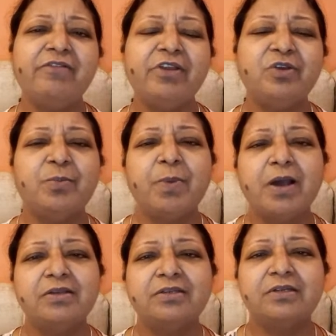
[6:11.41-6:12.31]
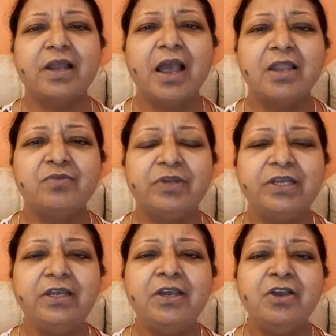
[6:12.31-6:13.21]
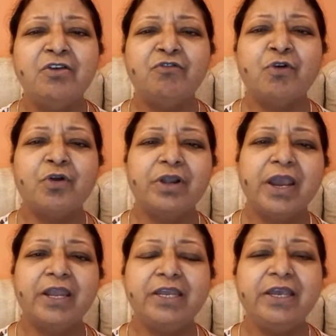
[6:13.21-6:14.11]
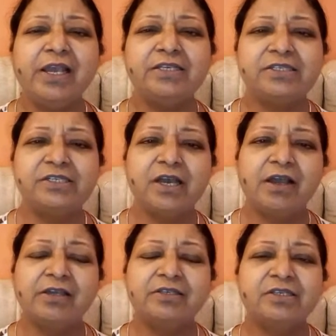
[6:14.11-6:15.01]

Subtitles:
and your partner annually for any STIs.